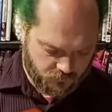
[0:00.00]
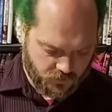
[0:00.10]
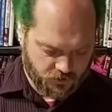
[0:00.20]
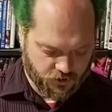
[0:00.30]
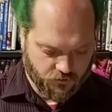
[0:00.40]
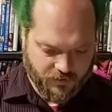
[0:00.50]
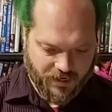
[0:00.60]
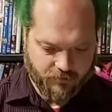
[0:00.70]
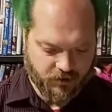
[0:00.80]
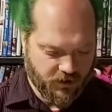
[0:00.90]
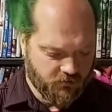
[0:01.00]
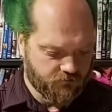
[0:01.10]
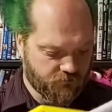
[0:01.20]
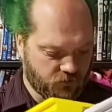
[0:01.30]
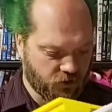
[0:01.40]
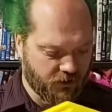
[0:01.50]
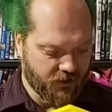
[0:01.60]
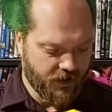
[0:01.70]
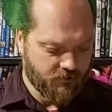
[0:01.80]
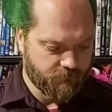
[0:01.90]
I'm not sure what happened there. Try
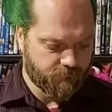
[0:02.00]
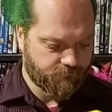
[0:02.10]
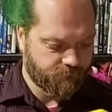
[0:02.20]
that again.